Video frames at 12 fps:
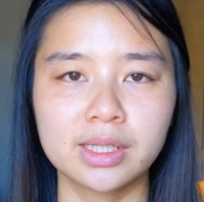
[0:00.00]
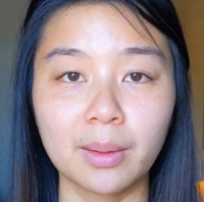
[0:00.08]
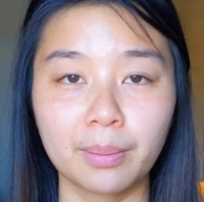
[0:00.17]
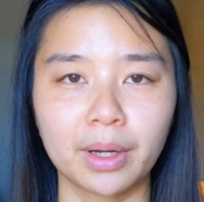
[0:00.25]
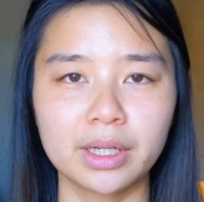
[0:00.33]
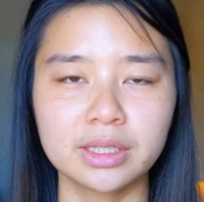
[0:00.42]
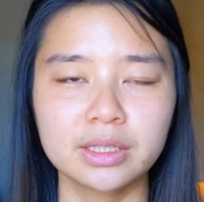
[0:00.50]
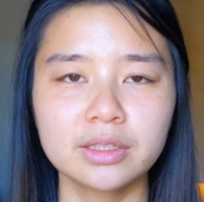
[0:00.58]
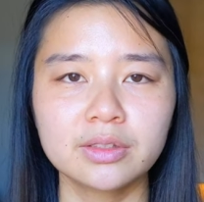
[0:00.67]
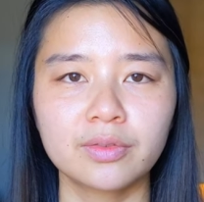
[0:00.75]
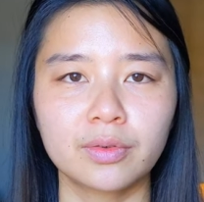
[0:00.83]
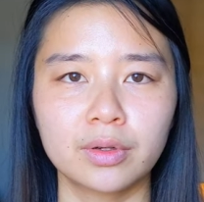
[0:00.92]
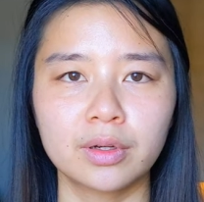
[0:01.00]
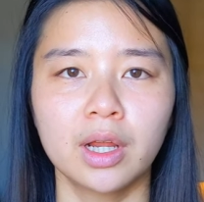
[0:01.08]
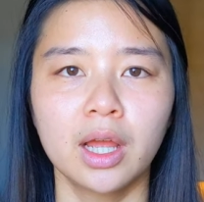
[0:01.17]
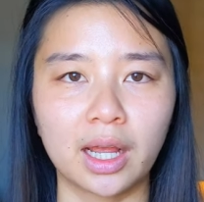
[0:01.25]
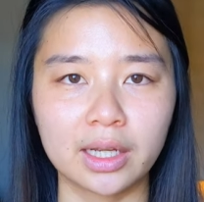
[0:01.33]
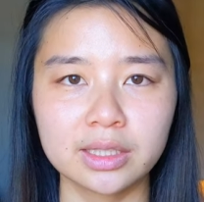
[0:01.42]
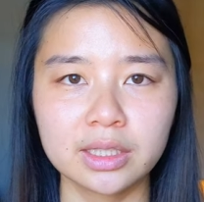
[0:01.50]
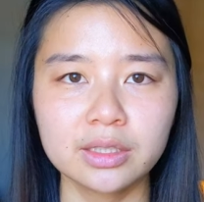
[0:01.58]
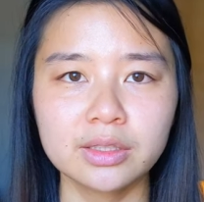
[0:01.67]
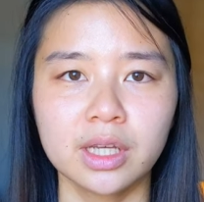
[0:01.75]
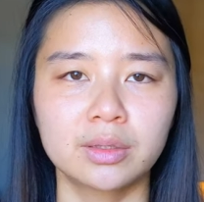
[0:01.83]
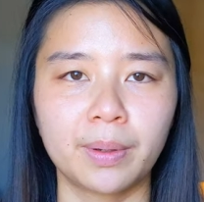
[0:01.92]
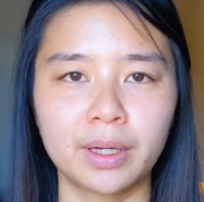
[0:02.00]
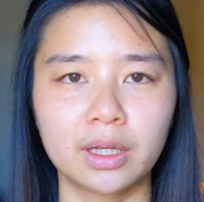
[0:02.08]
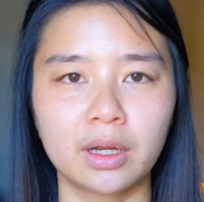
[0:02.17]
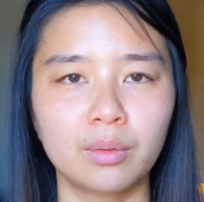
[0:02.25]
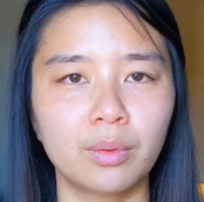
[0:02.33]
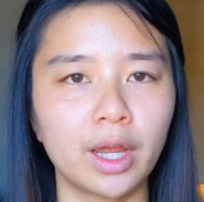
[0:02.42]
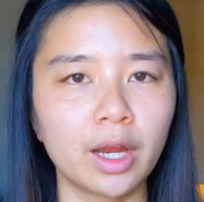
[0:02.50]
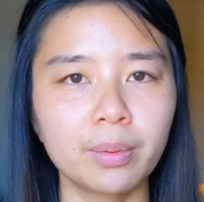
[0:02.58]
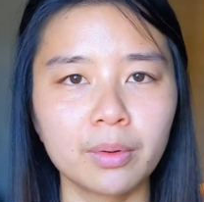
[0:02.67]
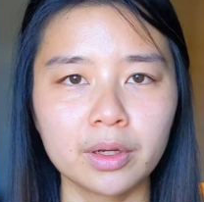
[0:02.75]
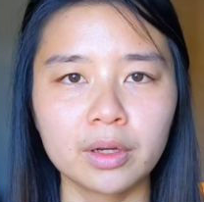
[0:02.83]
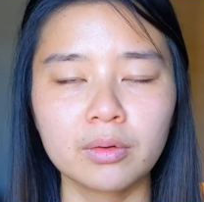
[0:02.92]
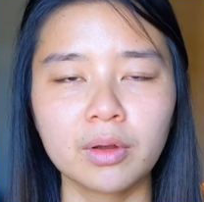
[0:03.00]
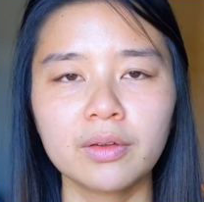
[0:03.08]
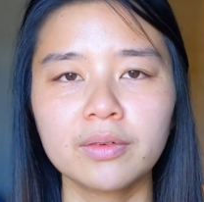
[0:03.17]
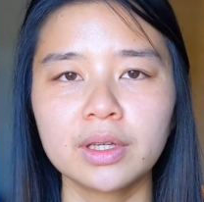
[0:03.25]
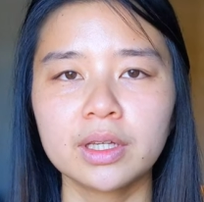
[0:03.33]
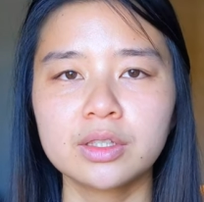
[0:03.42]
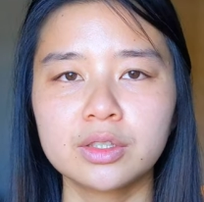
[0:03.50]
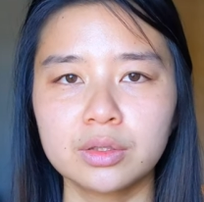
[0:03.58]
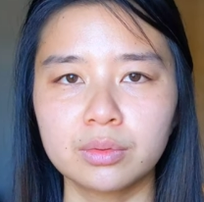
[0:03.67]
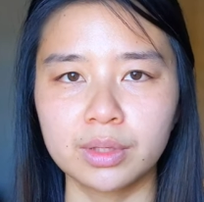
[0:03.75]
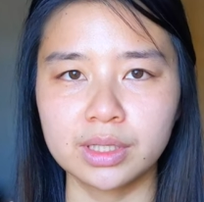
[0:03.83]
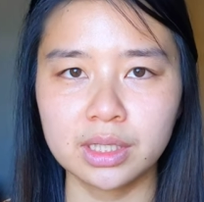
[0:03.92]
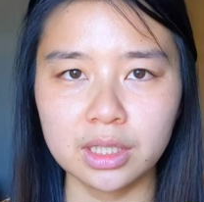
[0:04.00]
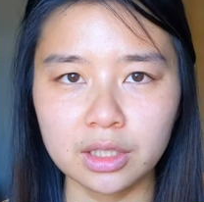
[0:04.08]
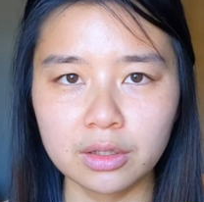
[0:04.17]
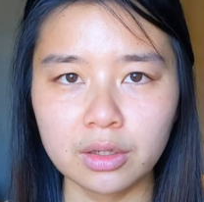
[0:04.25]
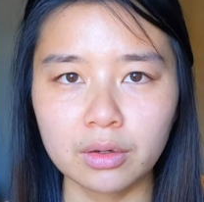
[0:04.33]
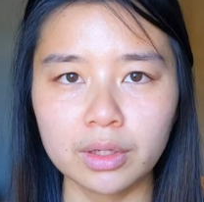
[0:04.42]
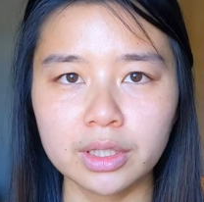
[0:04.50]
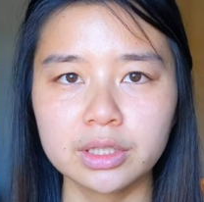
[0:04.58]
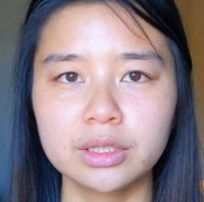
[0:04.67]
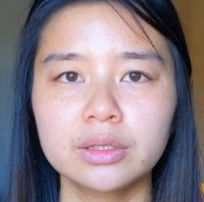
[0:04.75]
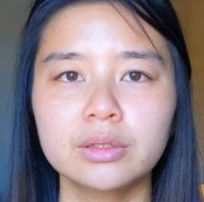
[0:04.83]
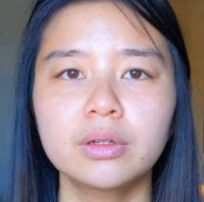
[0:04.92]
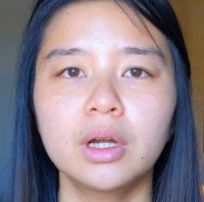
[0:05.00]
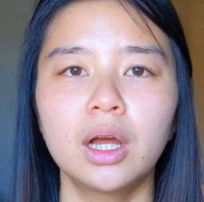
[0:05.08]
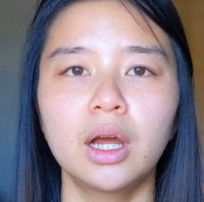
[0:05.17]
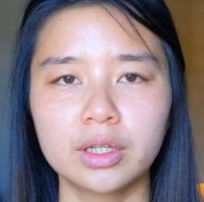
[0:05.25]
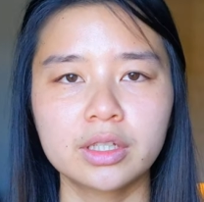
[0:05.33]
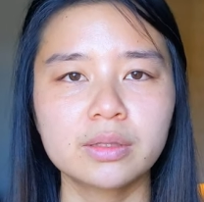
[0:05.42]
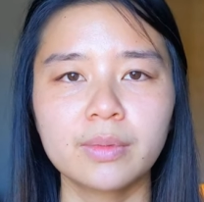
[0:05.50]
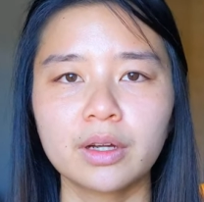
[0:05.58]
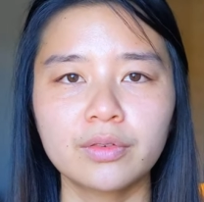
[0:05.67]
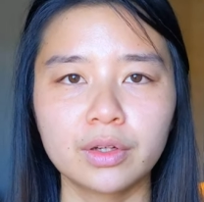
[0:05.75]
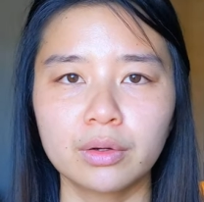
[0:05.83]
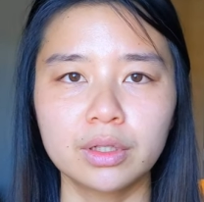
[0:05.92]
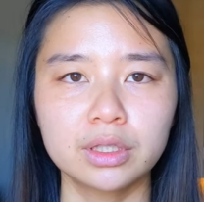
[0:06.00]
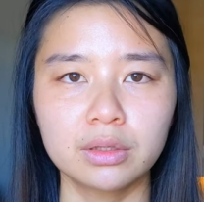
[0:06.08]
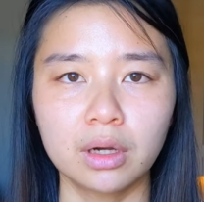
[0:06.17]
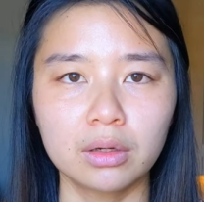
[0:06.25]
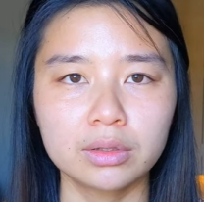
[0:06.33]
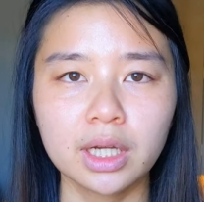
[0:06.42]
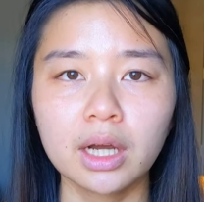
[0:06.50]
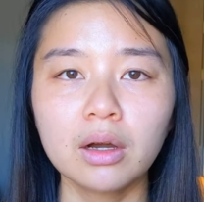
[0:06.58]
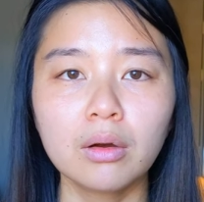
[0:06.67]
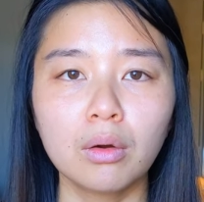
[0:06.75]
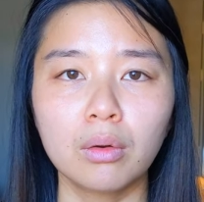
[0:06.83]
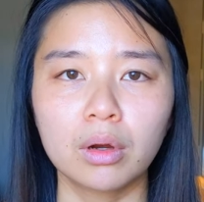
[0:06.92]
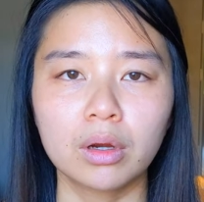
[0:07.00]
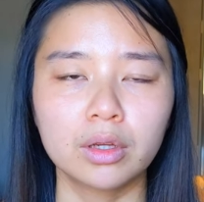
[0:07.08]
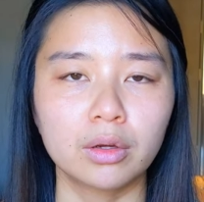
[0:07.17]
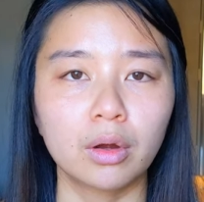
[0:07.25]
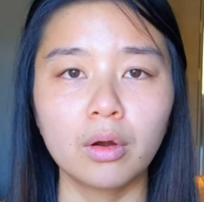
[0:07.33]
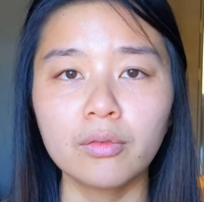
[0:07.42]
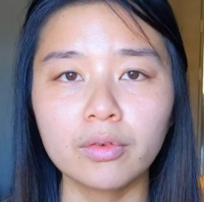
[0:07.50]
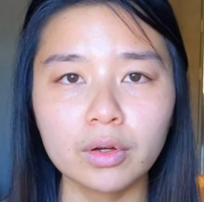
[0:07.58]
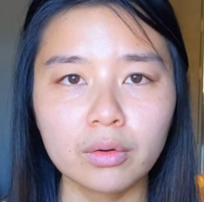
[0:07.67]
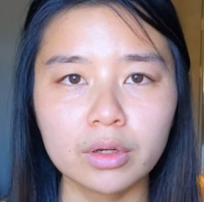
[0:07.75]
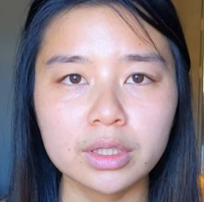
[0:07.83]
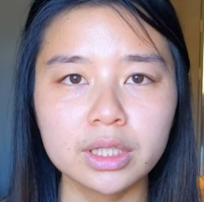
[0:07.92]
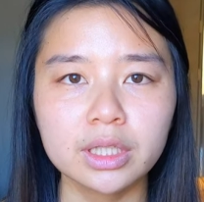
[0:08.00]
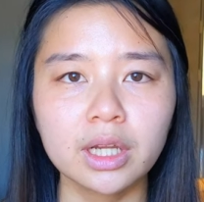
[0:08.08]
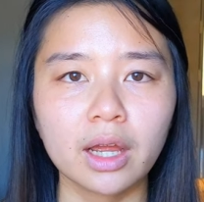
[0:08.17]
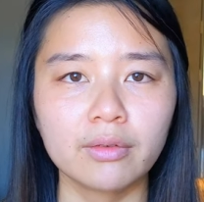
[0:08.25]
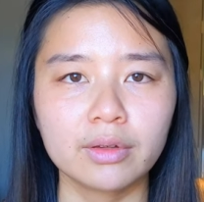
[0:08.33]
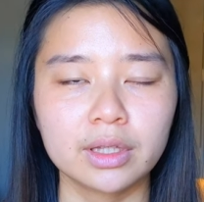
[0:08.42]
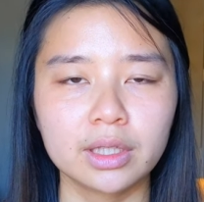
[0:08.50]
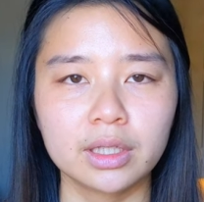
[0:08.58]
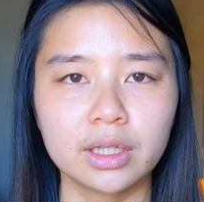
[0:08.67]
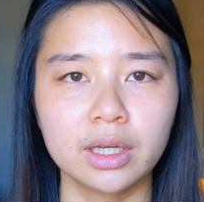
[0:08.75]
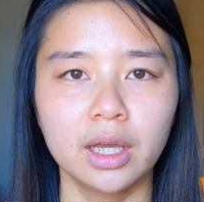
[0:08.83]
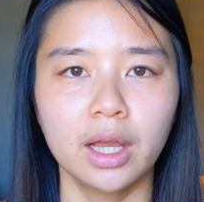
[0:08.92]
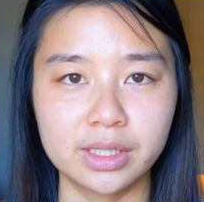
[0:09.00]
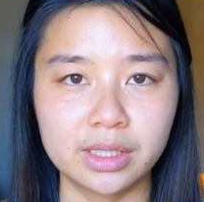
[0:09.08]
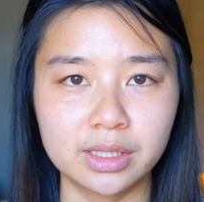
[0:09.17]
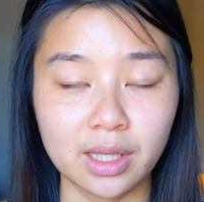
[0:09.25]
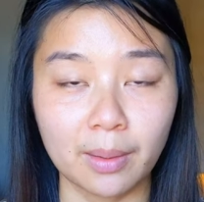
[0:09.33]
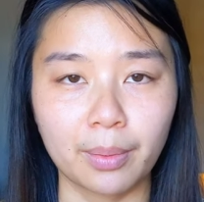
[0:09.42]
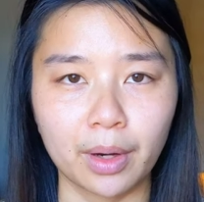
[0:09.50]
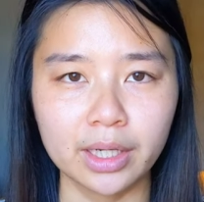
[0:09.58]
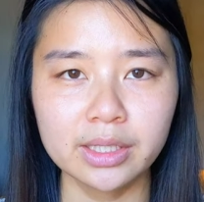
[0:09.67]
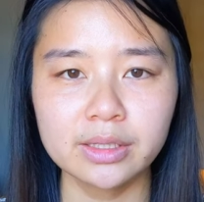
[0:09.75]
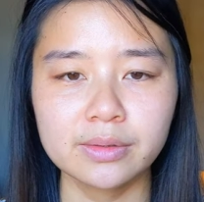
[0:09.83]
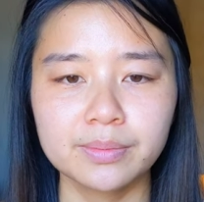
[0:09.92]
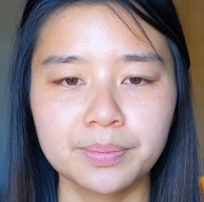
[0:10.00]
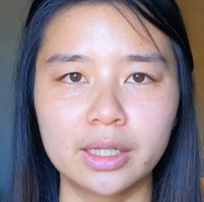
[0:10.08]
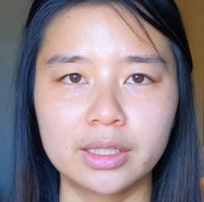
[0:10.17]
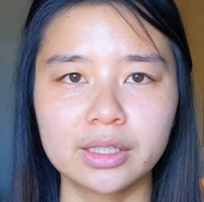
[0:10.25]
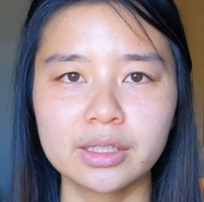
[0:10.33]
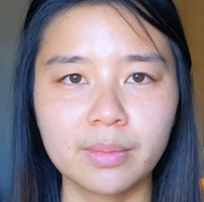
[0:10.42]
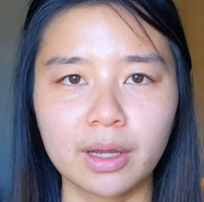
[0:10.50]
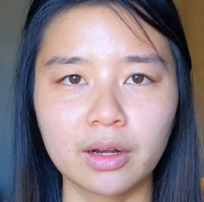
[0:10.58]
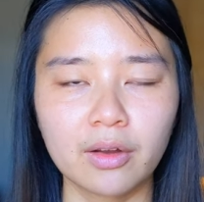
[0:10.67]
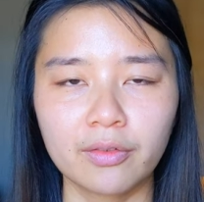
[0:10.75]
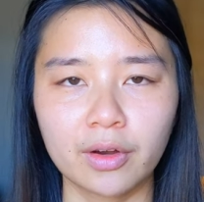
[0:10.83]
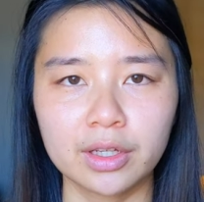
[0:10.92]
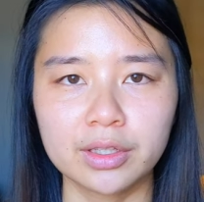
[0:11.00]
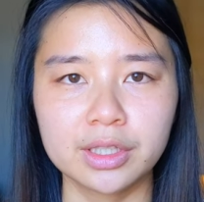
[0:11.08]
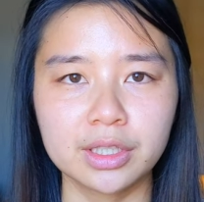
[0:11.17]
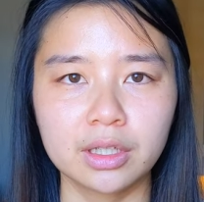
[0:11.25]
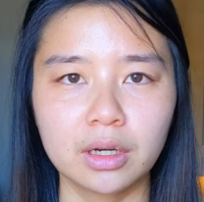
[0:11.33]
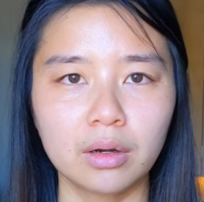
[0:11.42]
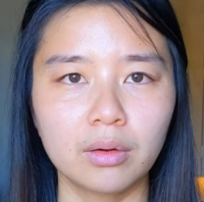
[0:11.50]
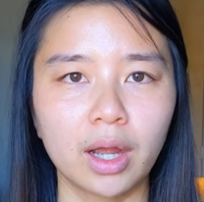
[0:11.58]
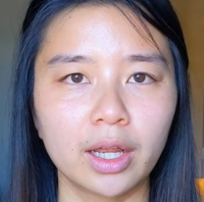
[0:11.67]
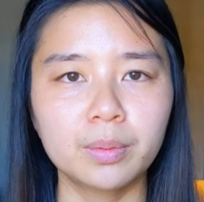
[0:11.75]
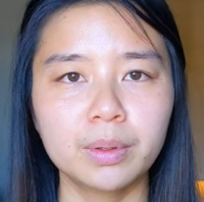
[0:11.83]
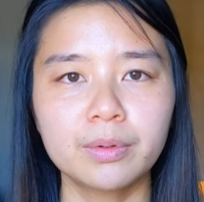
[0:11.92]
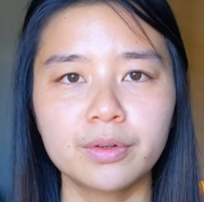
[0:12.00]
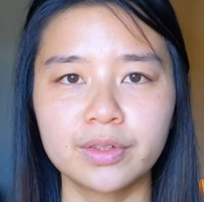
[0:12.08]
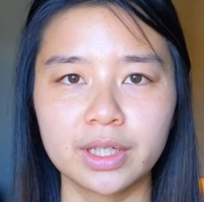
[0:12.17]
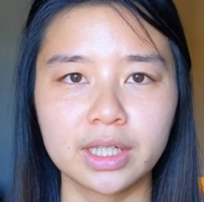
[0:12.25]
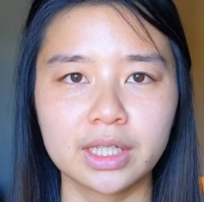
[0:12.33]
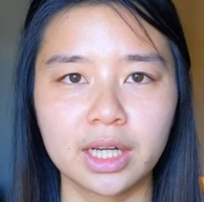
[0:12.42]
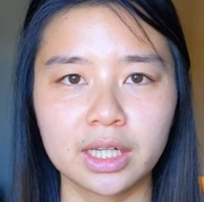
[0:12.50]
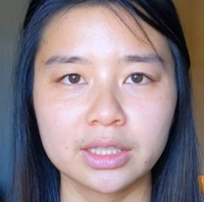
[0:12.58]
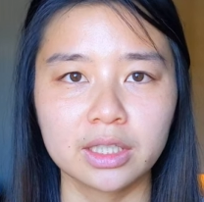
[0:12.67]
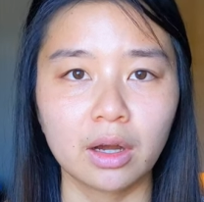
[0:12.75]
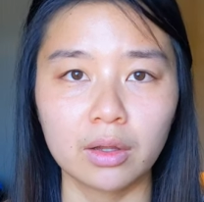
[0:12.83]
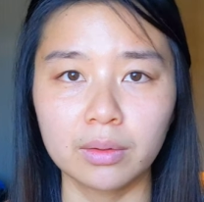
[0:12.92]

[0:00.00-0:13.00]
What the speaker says: set prices for taxis, depending on what airport you're arriving in, to what city you're going to. It doesn't matter if you're going to a hotel or your home for quarantine, everything is set price. It doesn't matter how far you need to go. I know people who've taken a taxi